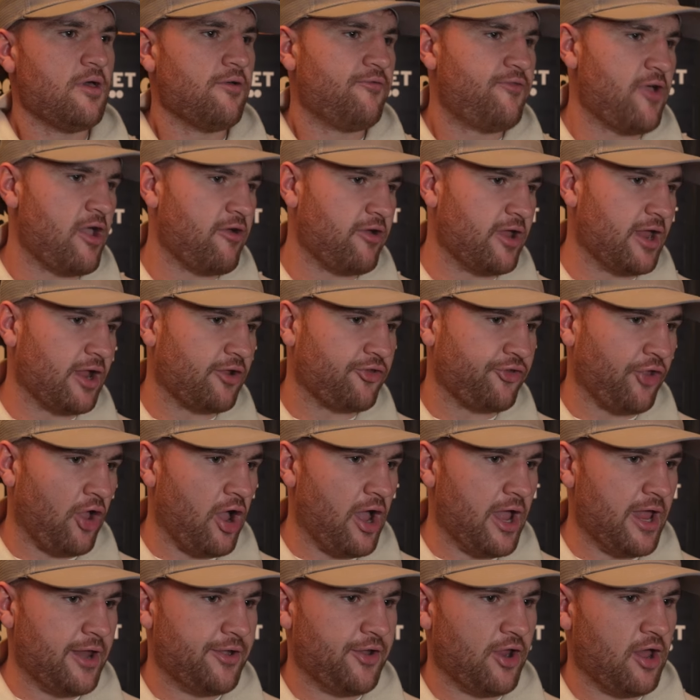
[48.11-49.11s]
Very
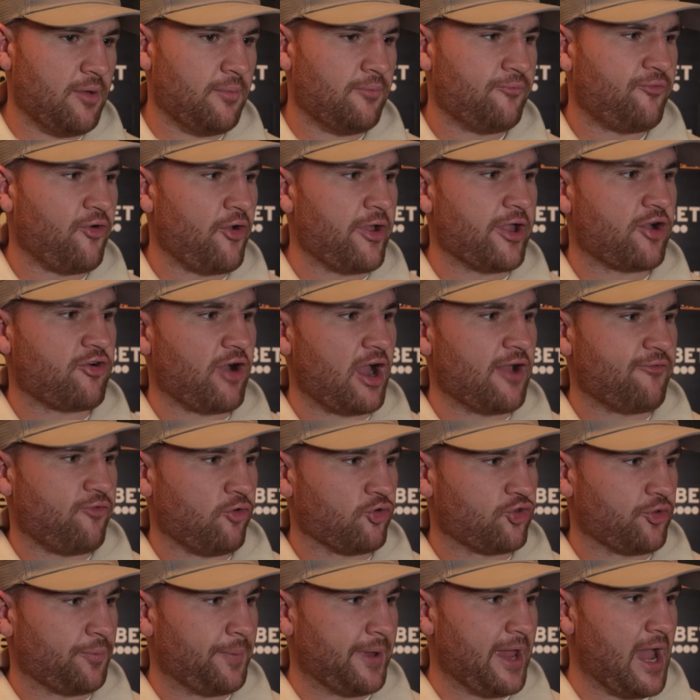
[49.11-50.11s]
excited, um, very
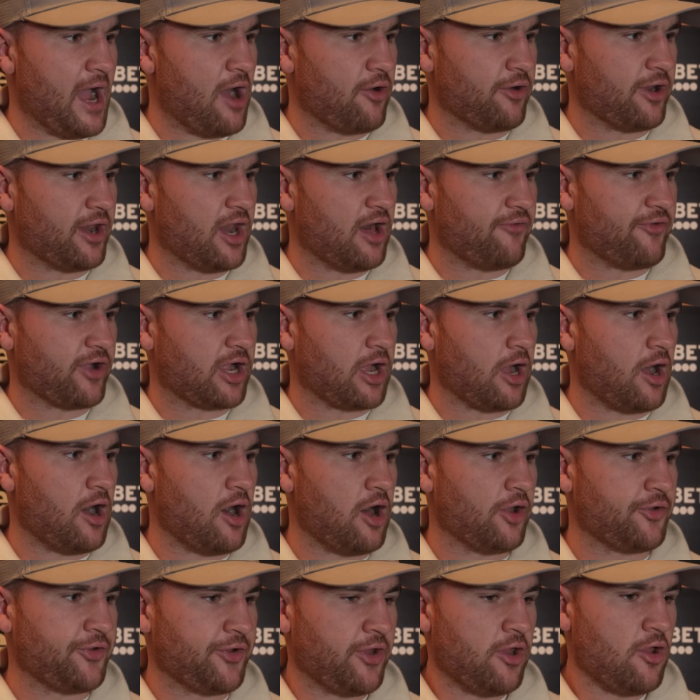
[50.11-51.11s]
grateful to be out on another
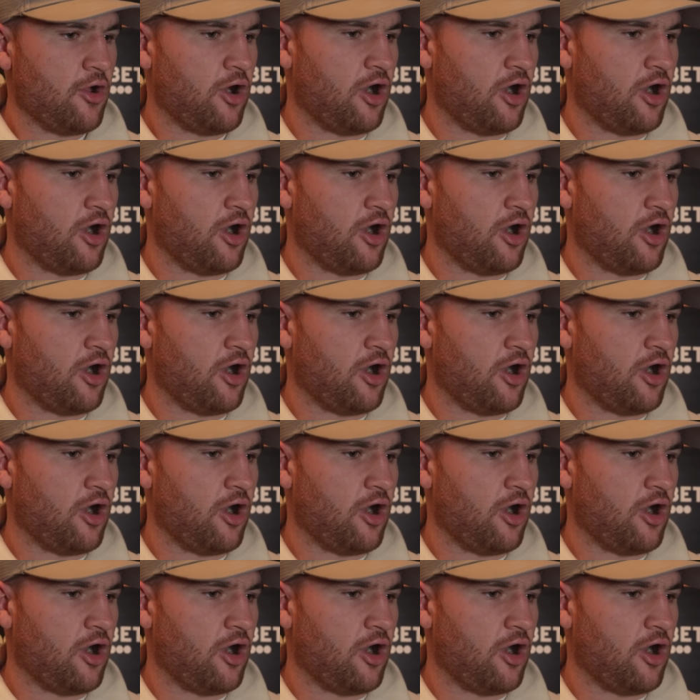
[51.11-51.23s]
card.